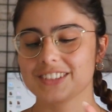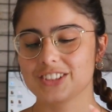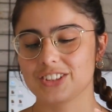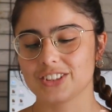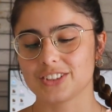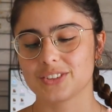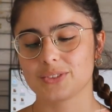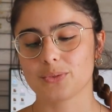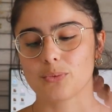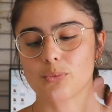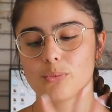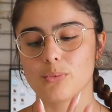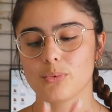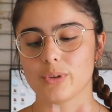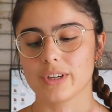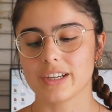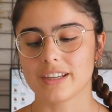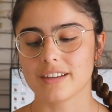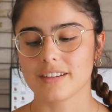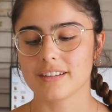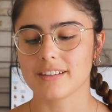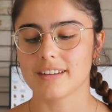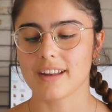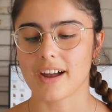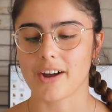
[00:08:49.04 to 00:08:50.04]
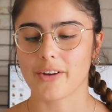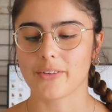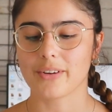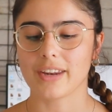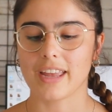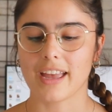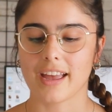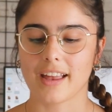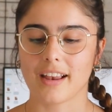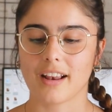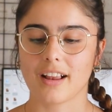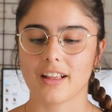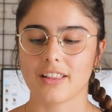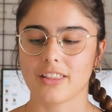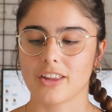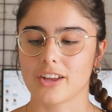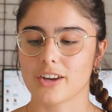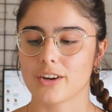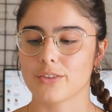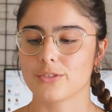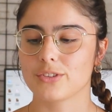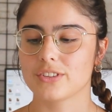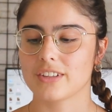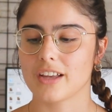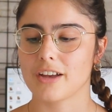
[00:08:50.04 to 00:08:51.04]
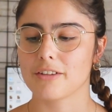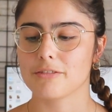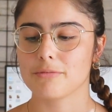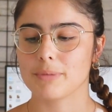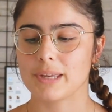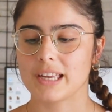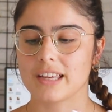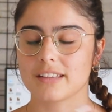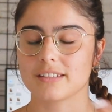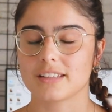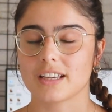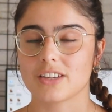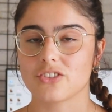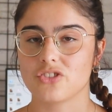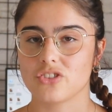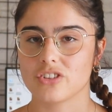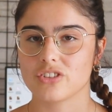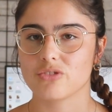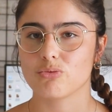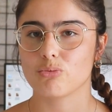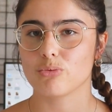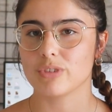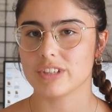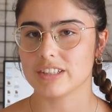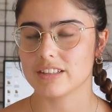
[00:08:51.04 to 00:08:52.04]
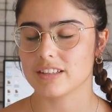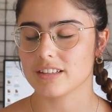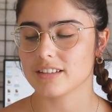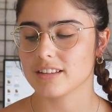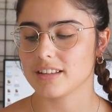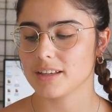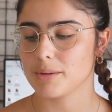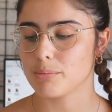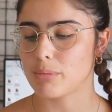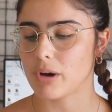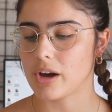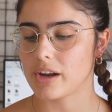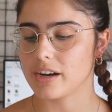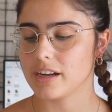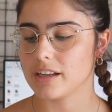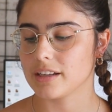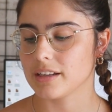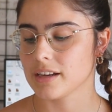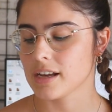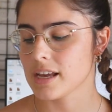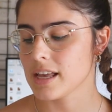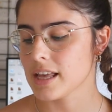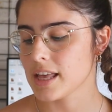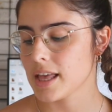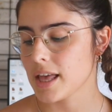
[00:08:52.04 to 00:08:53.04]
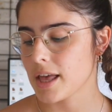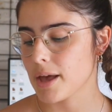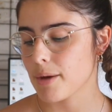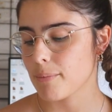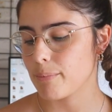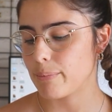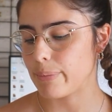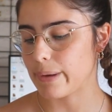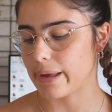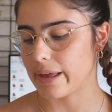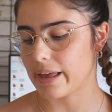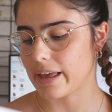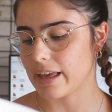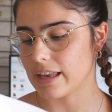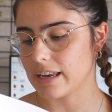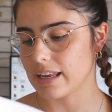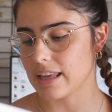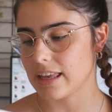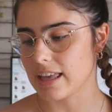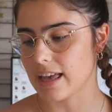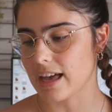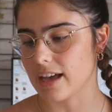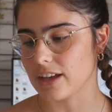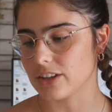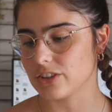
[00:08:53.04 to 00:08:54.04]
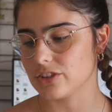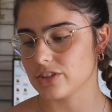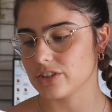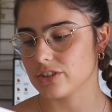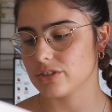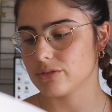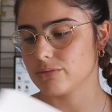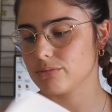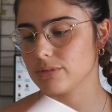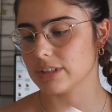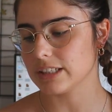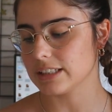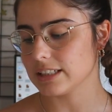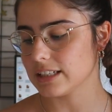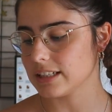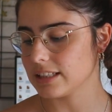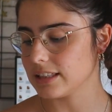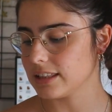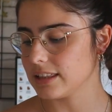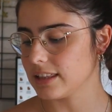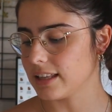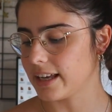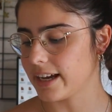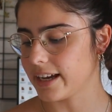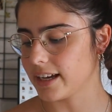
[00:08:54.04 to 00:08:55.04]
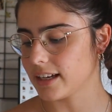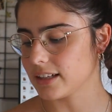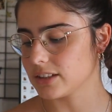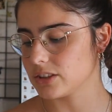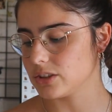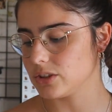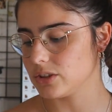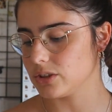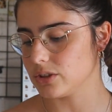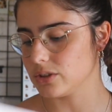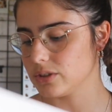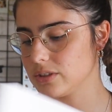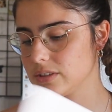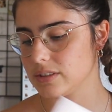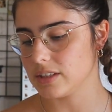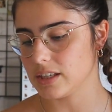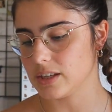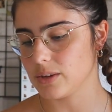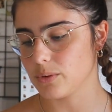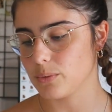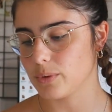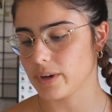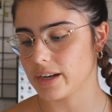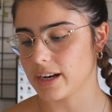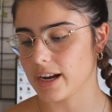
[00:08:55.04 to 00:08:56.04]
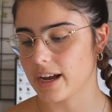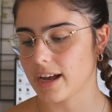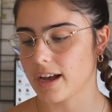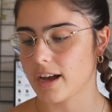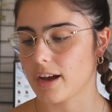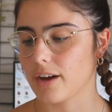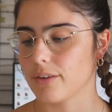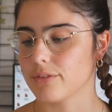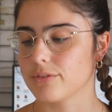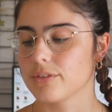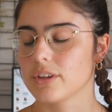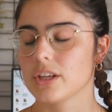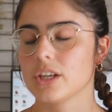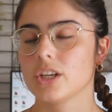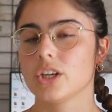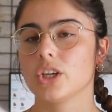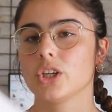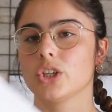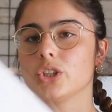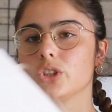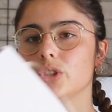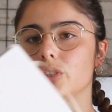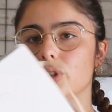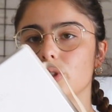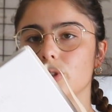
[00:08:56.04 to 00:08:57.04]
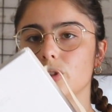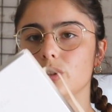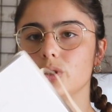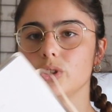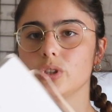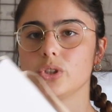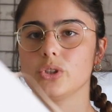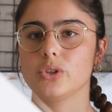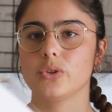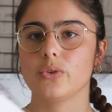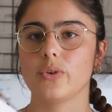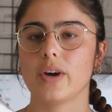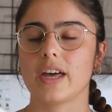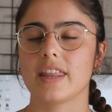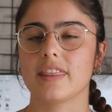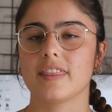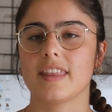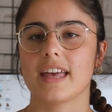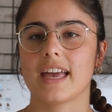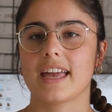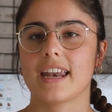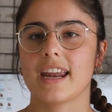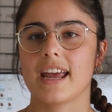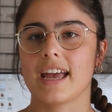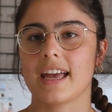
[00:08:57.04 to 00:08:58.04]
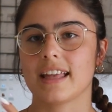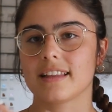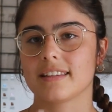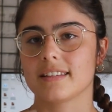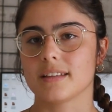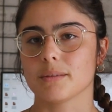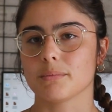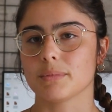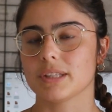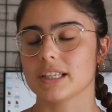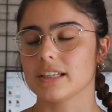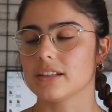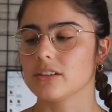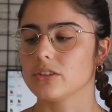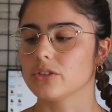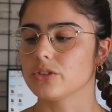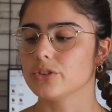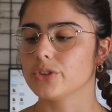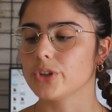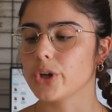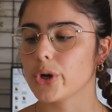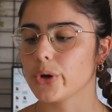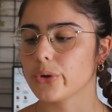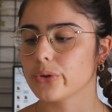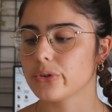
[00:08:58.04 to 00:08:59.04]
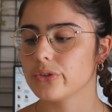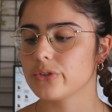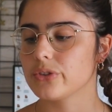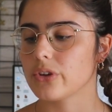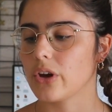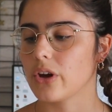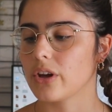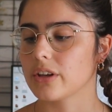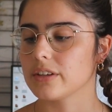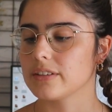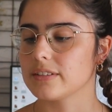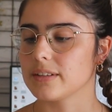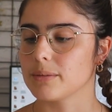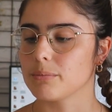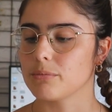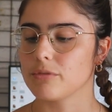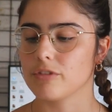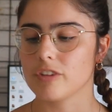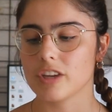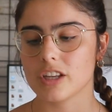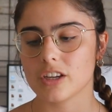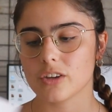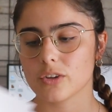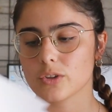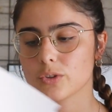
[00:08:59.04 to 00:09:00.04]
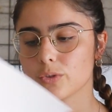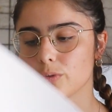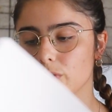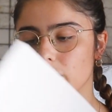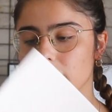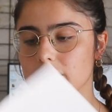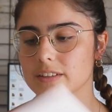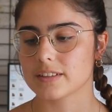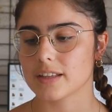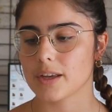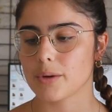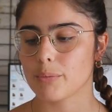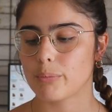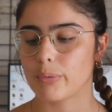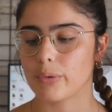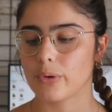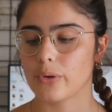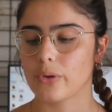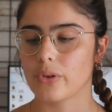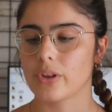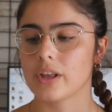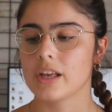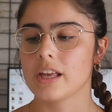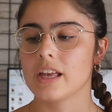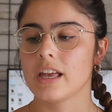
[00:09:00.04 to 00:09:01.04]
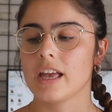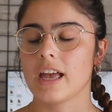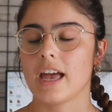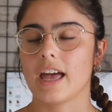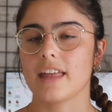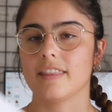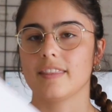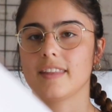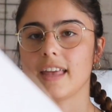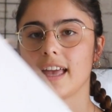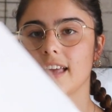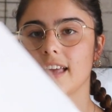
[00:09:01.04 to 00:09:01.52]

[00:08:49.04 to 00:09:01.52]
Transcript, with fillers: just written down yet a lot of stuff because I just recently bought it. But yeah, I just really like to see what I have to do and then add some little notes on some videos, for example, and